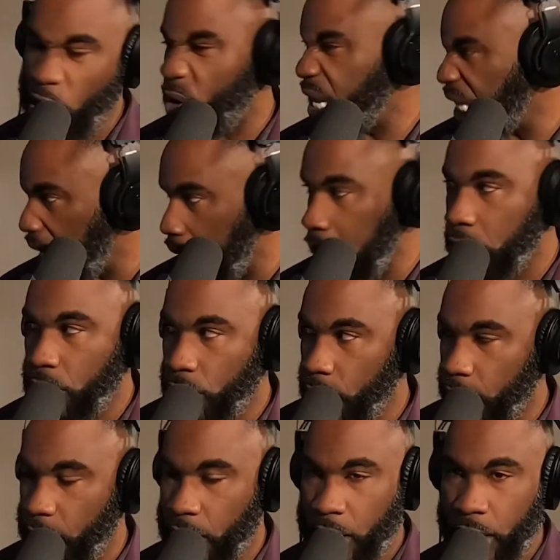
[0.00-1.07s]
currently,
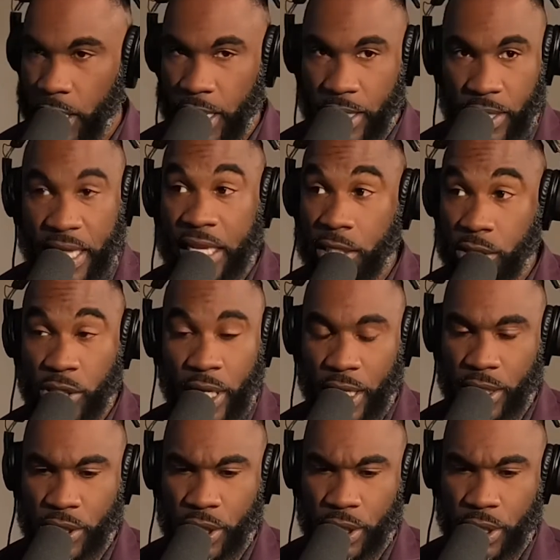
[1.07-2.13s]
and things
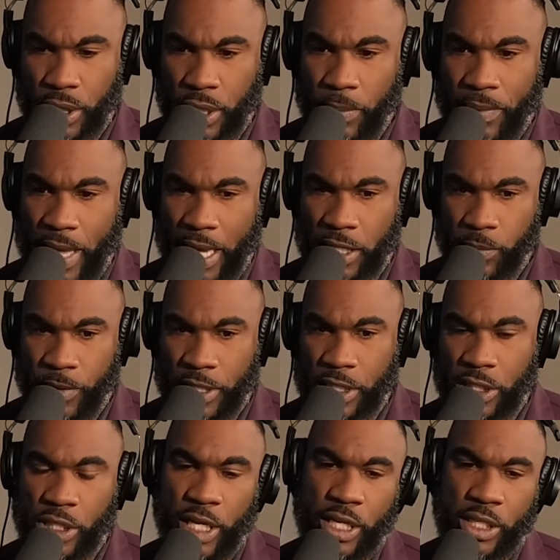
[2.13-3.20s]
change, and the compliance
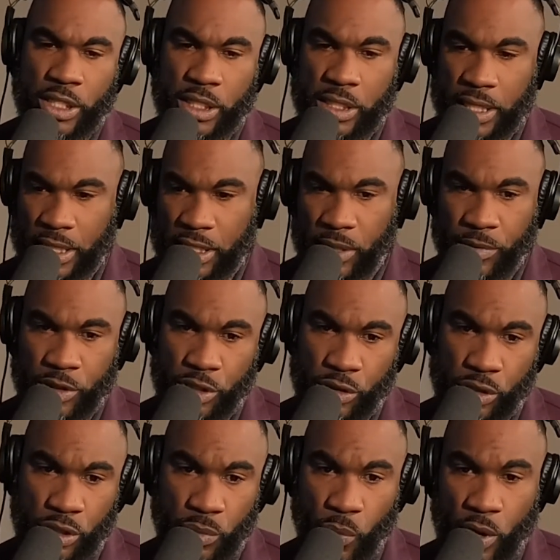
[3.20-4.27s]
pieces change. It's 6
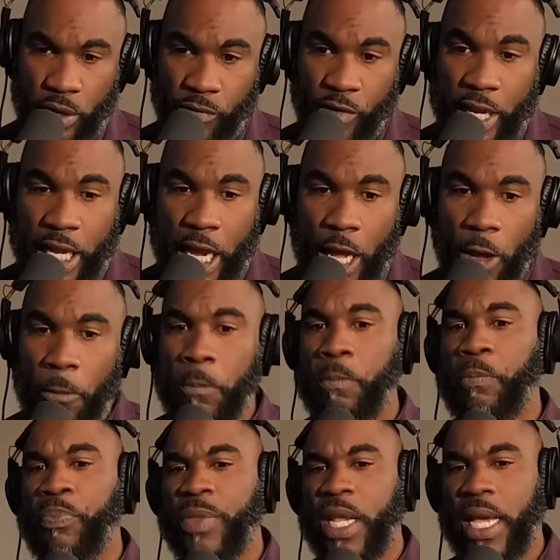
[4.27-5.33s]
images in 1 video,
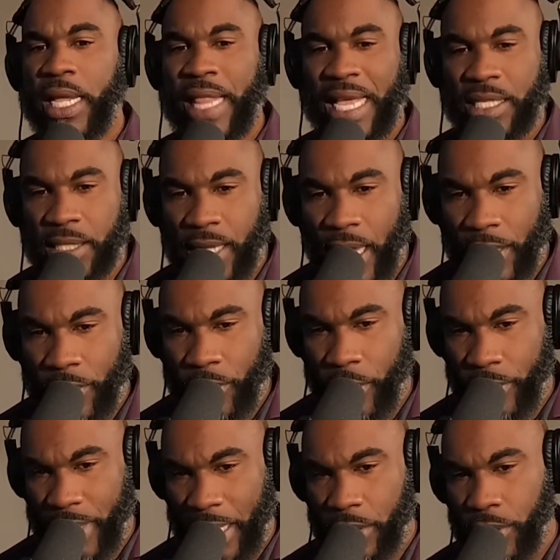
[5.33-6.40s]
and
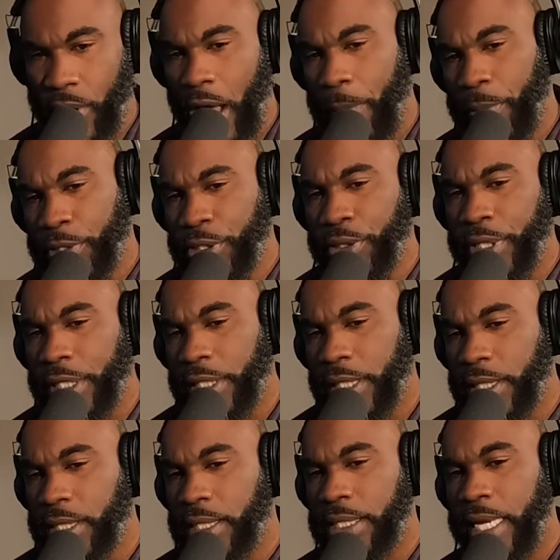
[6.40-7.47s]
that's your
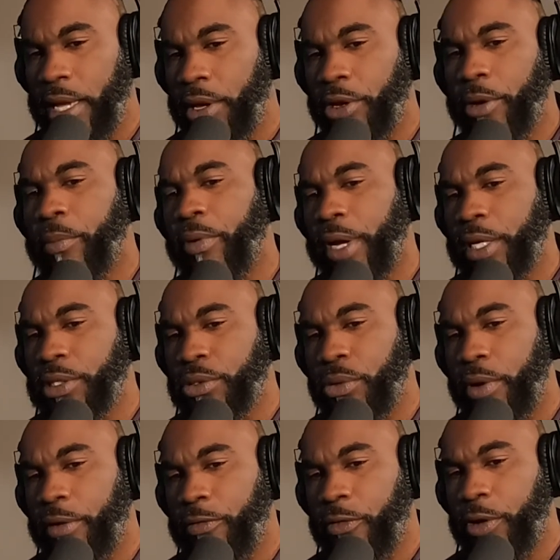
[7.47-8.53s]
opportunity to tell your brand
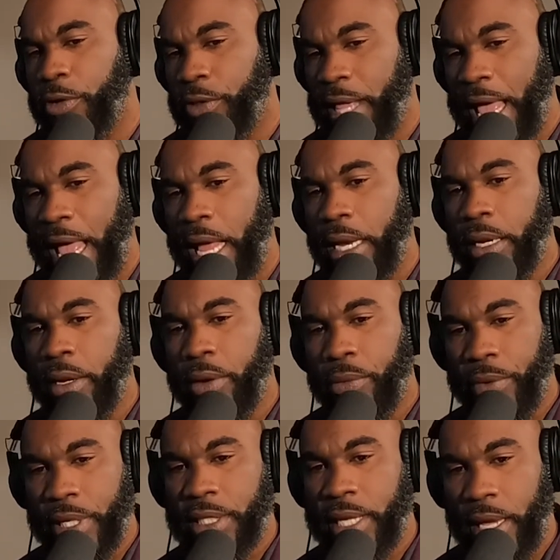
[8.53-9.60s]
story for that
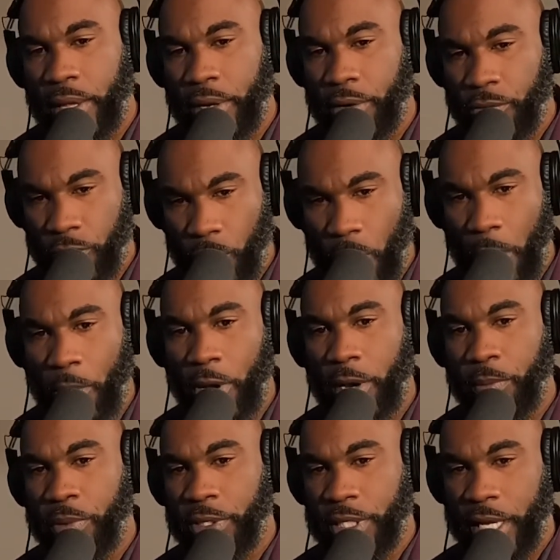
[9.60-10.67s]
retailer, for
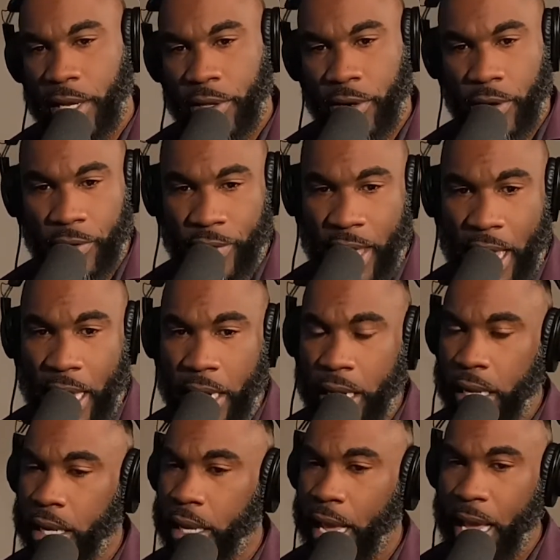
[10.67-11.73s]
Walmart in particular. On
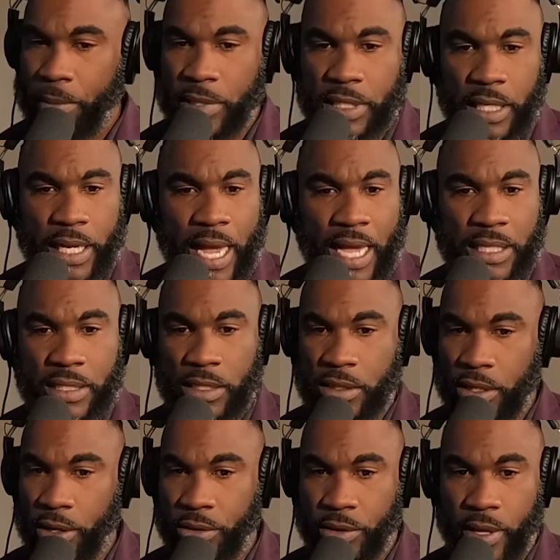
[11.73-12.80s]
that, Amazon has
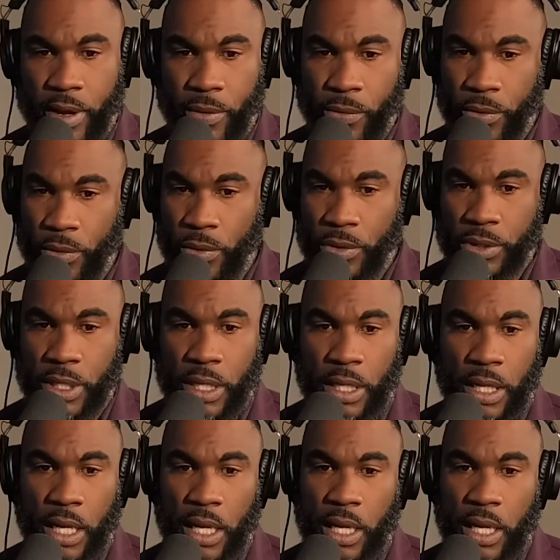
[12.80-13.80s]
their rules,